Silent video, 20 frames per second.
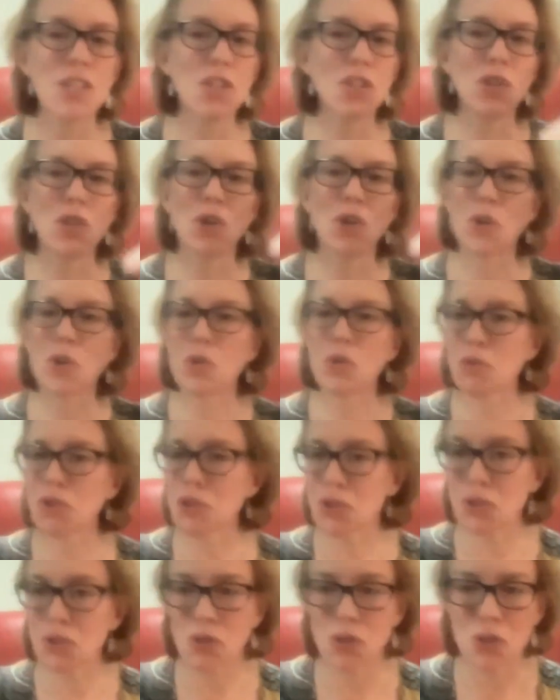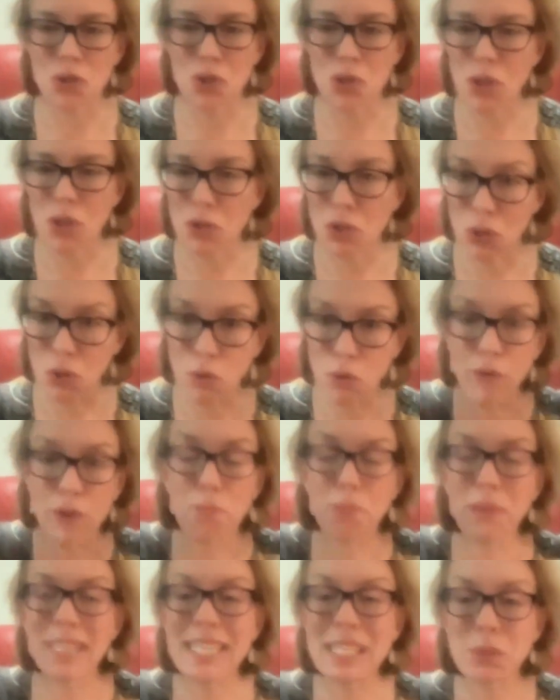Do you
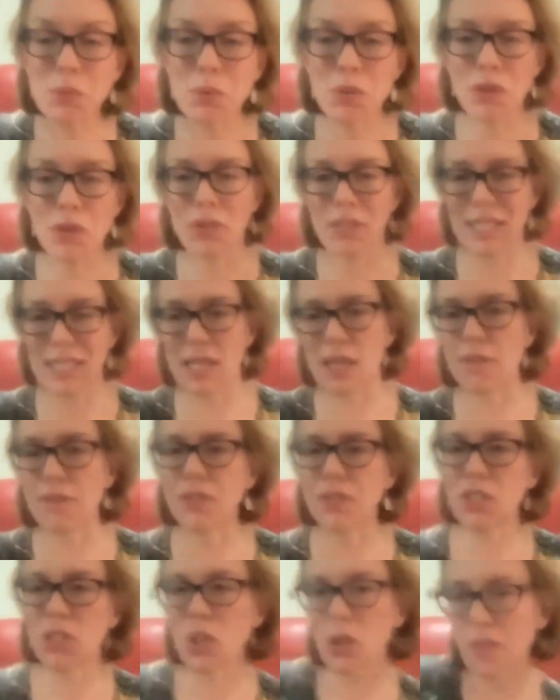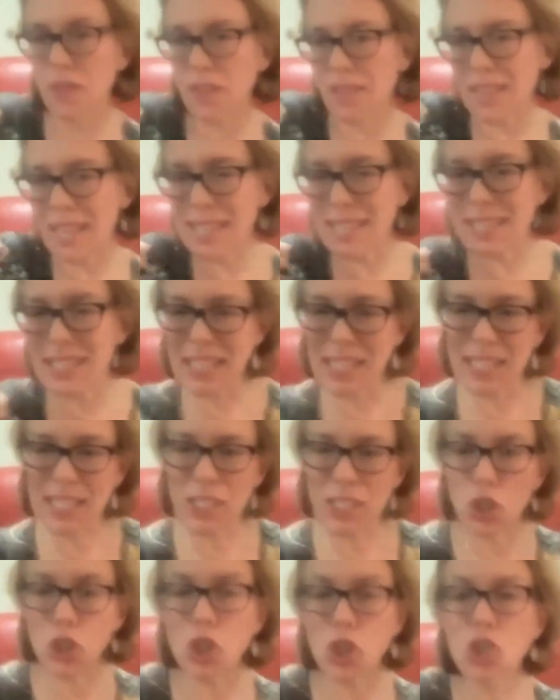feel pleased with yourself? So that there's
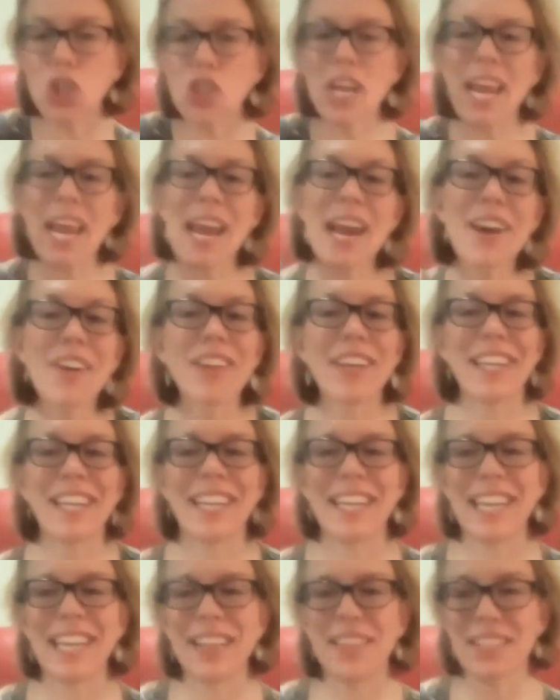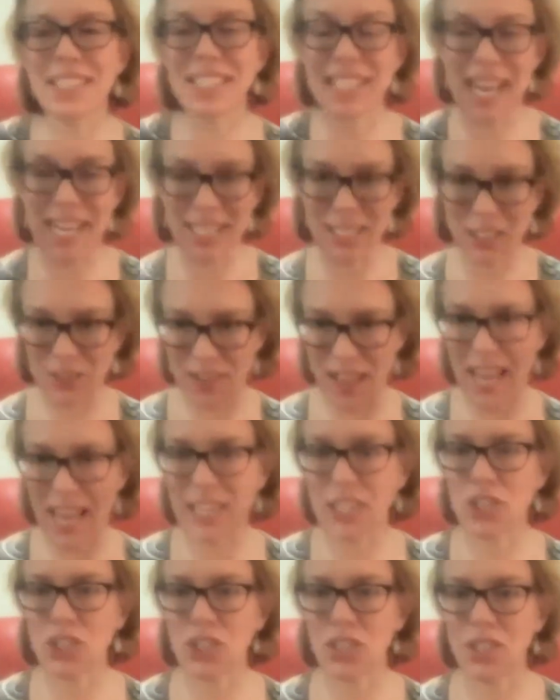this sharing in the
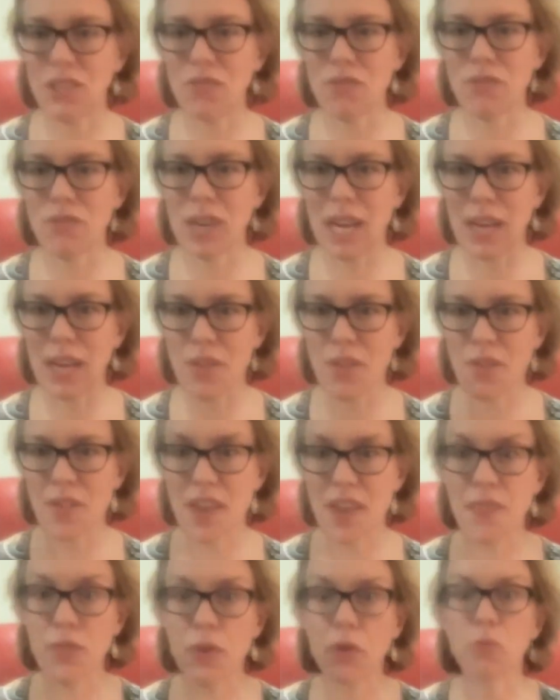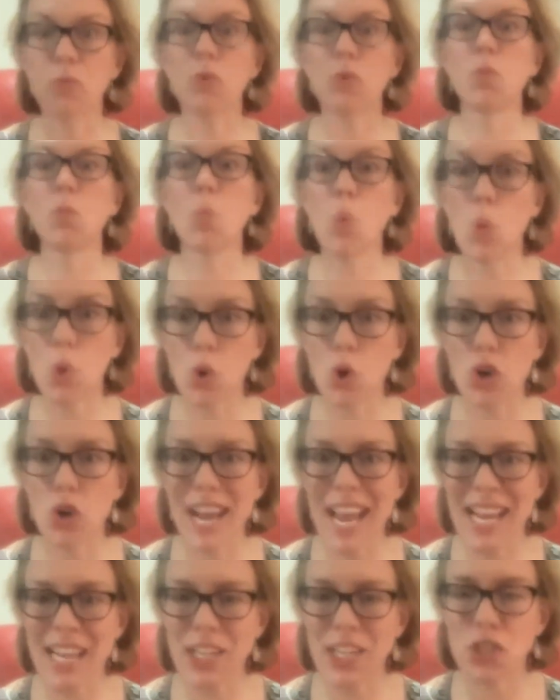satisfaction rather than the reward
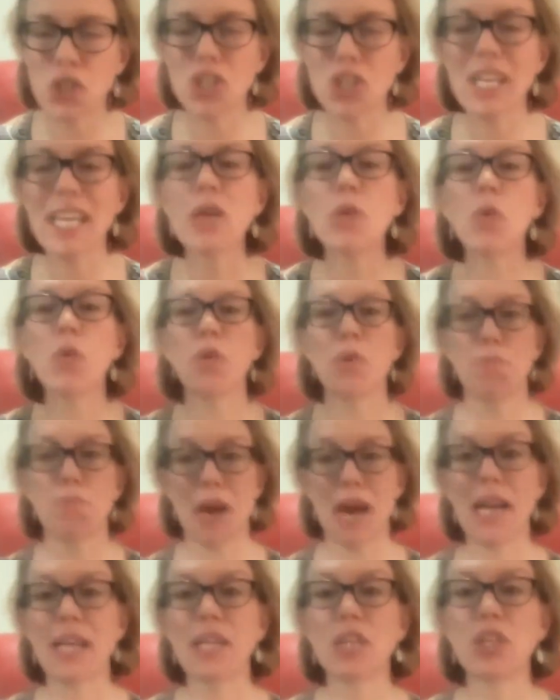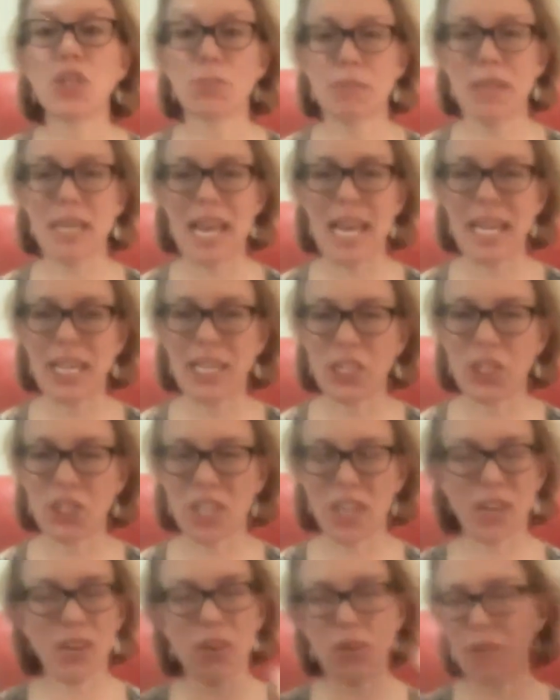energy or the punishment
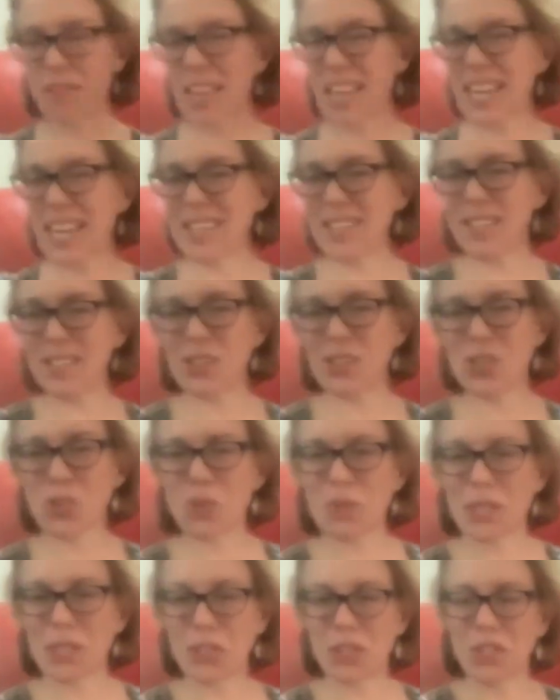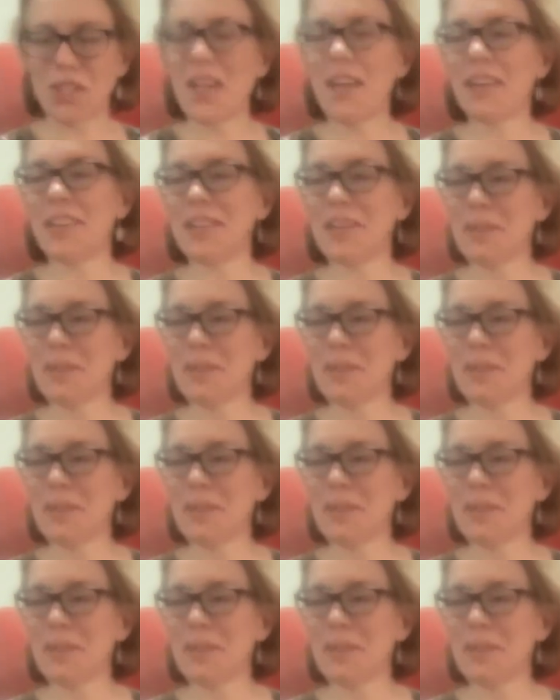energy. I don't know if that answers your question.